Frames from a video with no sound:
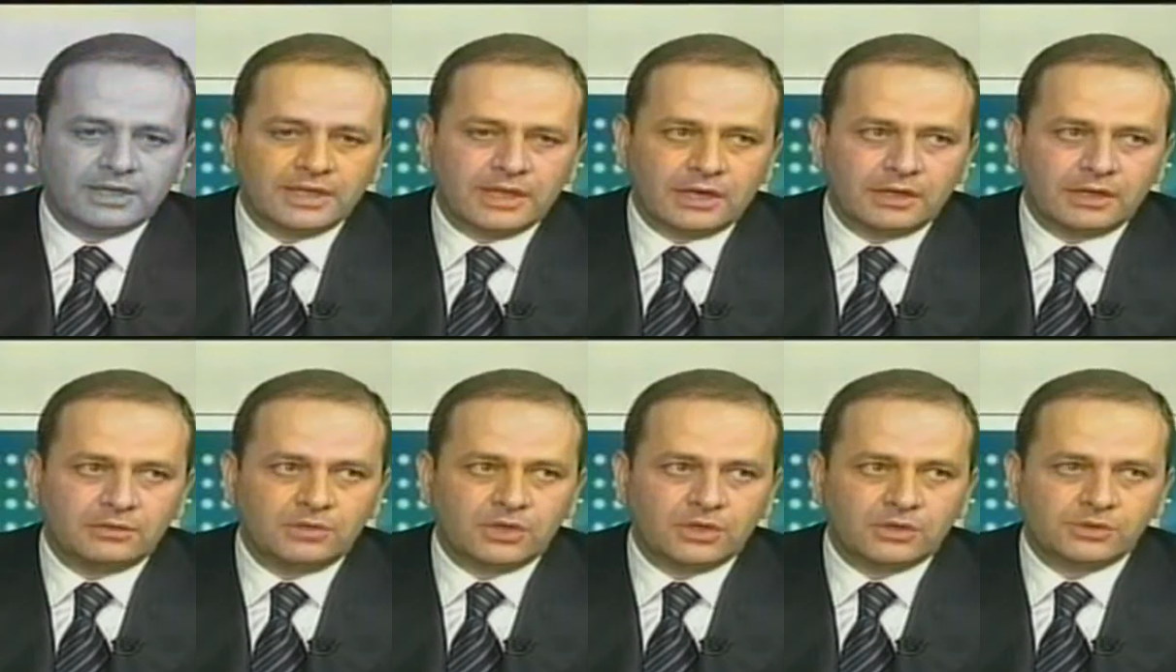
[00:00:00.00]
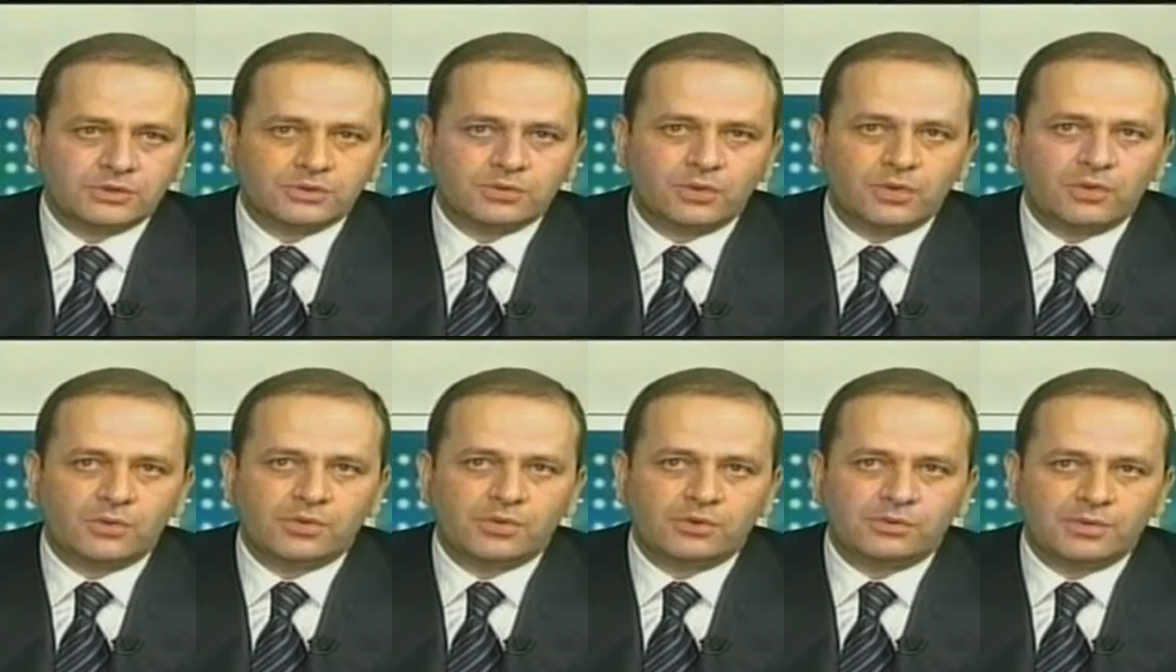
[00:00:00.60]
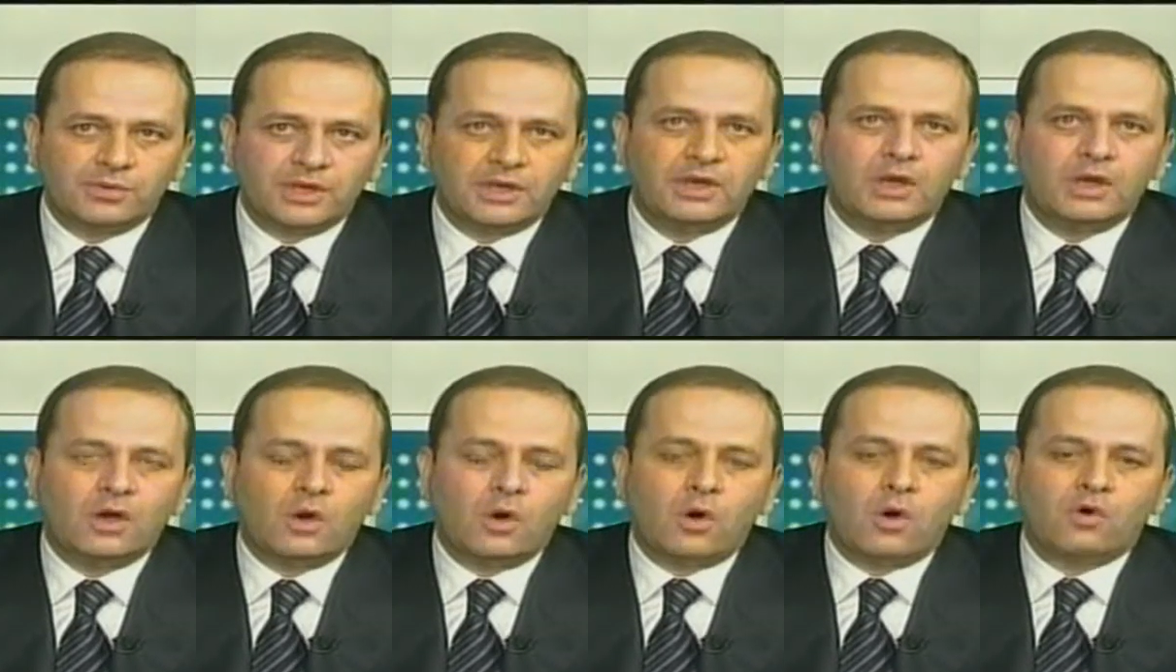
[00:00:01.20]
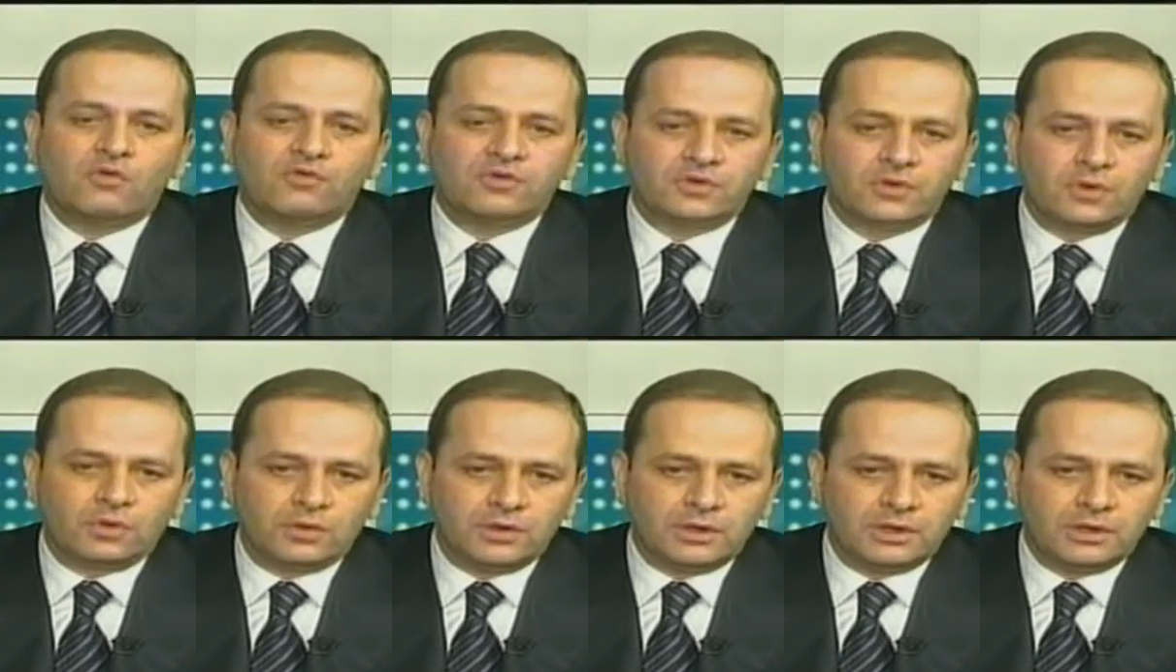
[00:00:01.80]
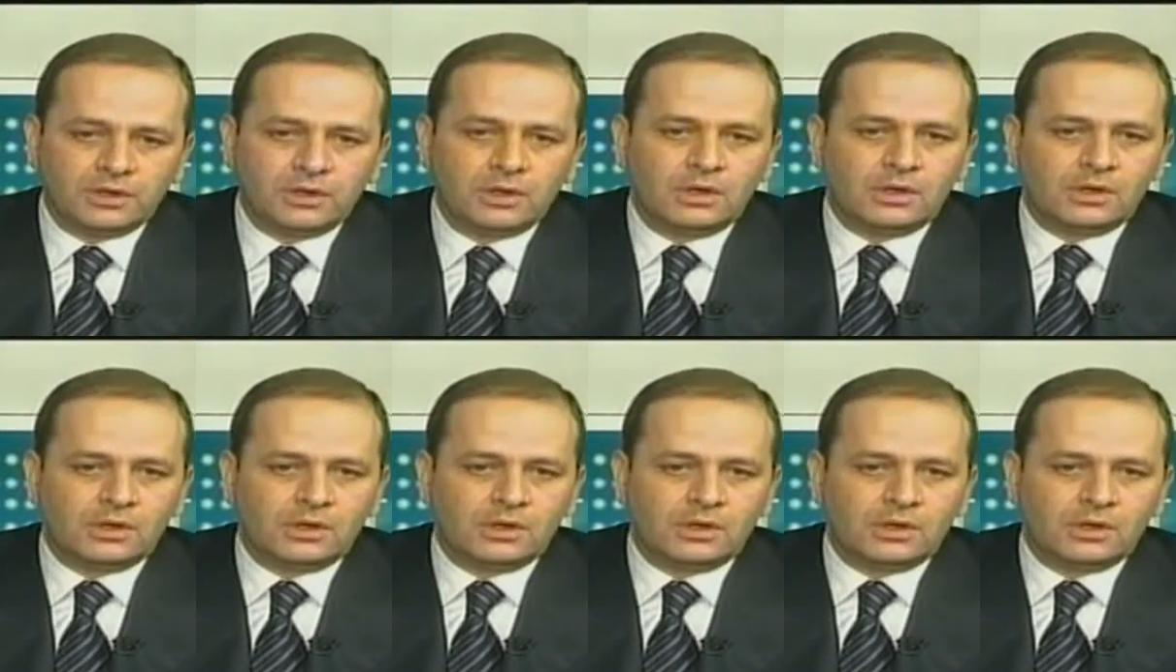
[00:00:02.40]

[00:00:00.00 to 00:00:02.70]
line because we will be overdoing.